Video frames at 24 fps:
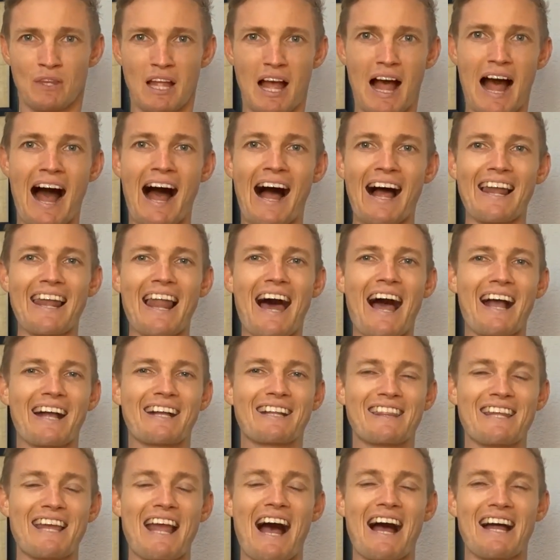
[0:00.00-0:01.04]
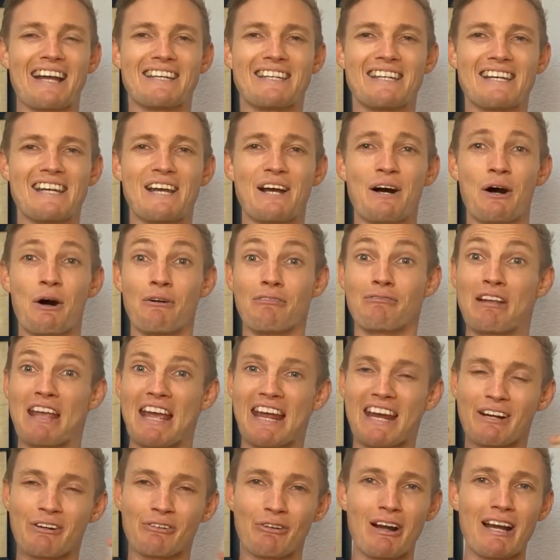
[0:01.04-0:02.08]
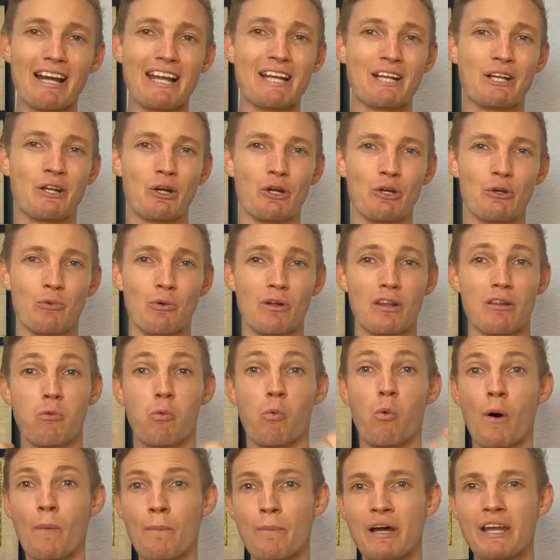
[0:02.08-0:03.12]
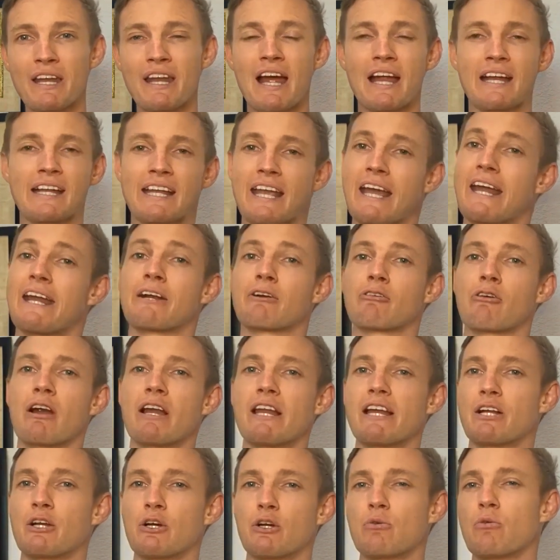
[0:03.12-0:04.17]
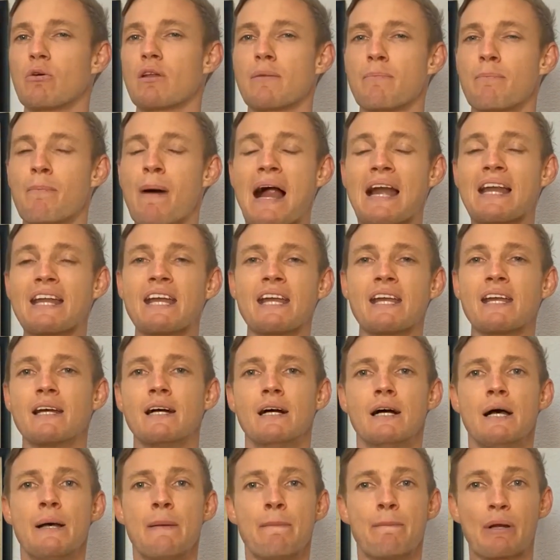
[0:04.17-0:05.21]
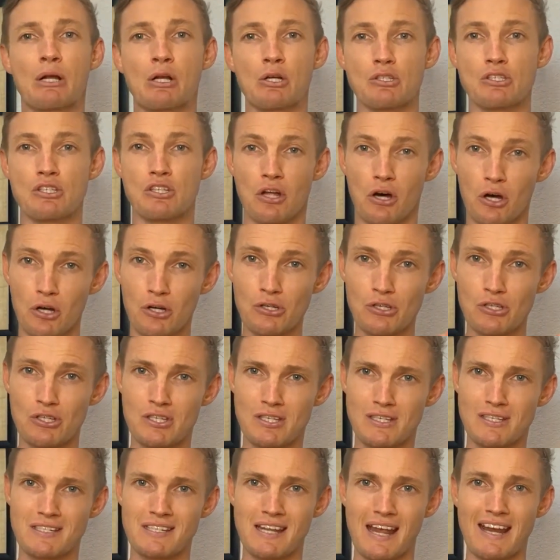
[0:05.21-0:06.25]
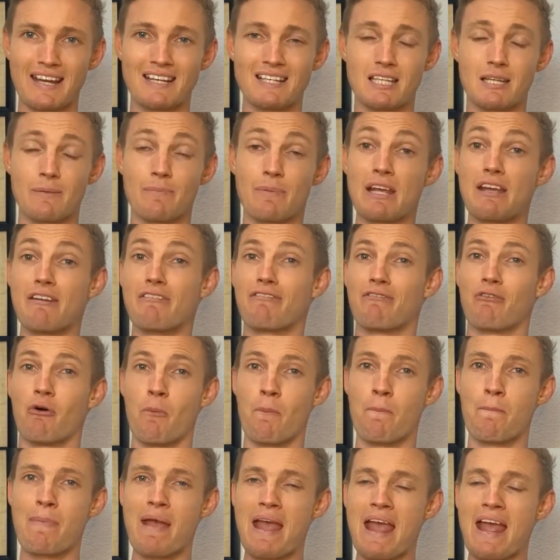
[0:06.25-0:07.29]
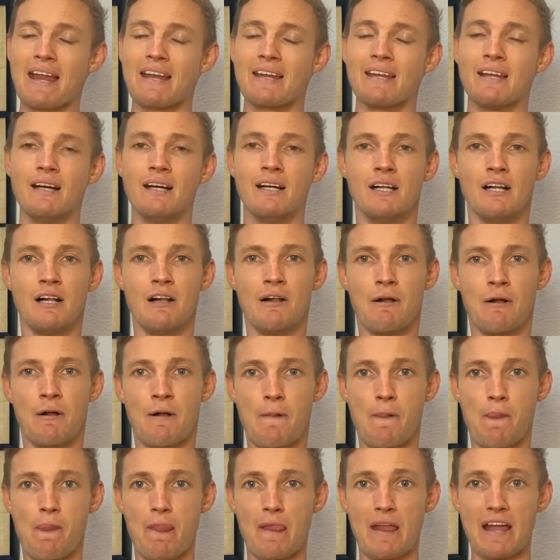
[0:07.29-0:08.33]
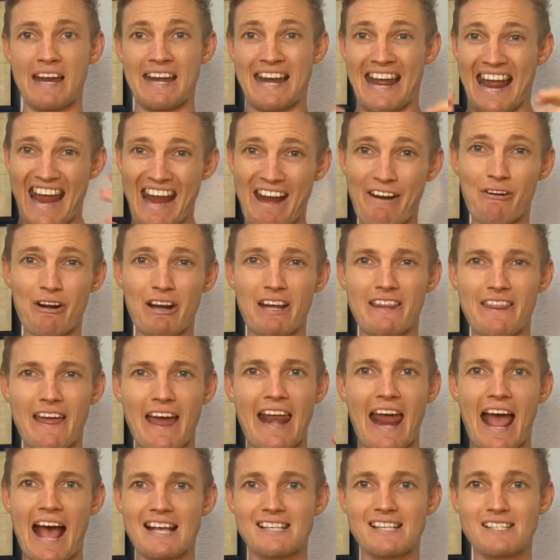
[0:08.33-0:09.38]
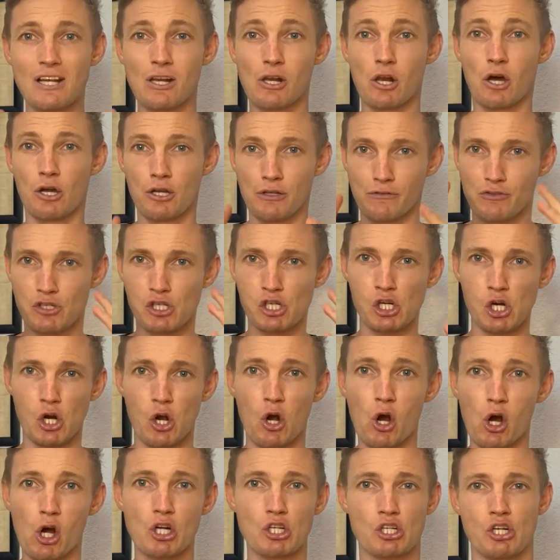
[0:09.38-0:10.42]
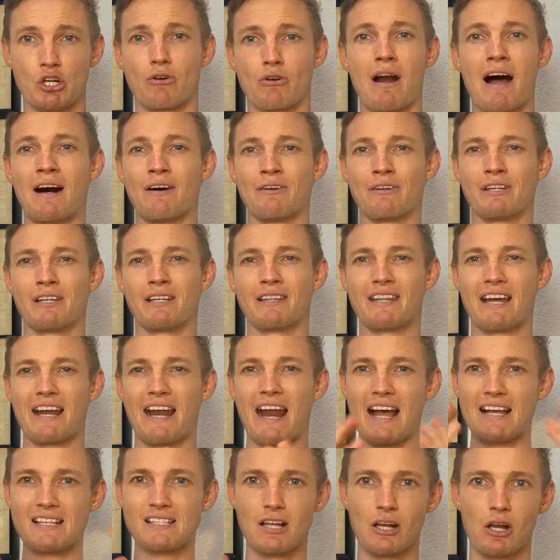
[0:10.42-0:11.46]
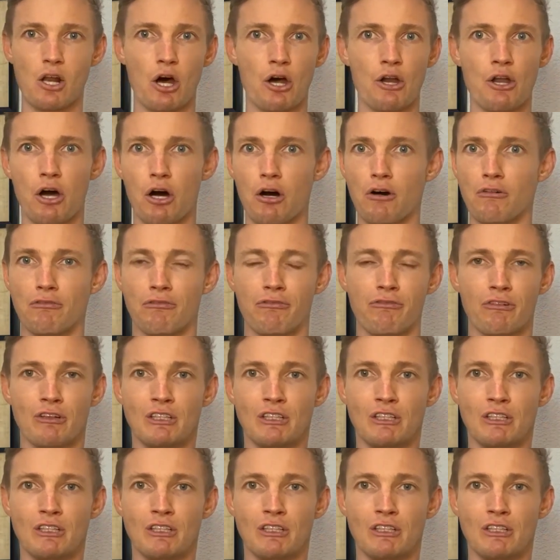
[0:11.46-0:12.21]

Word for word: I like the idea of getting really good with women and getting really good with money, because those tend to be, for men, an area that has a lot of charge around it, that has a lot of